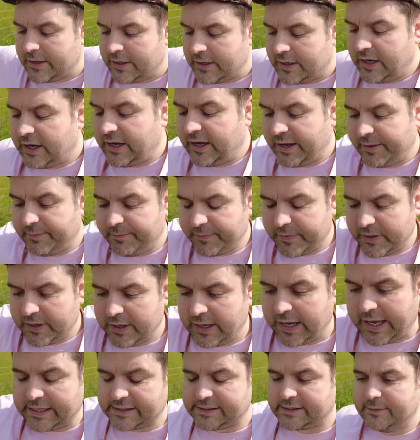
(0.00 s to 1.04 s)
um,
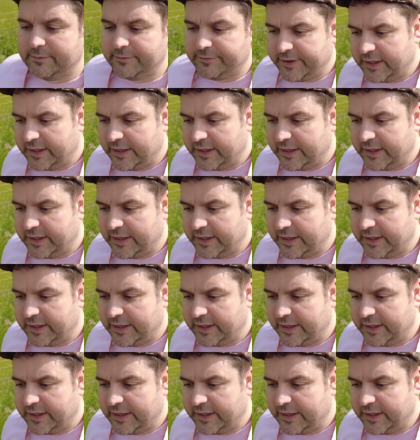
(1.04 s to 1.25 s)
Aston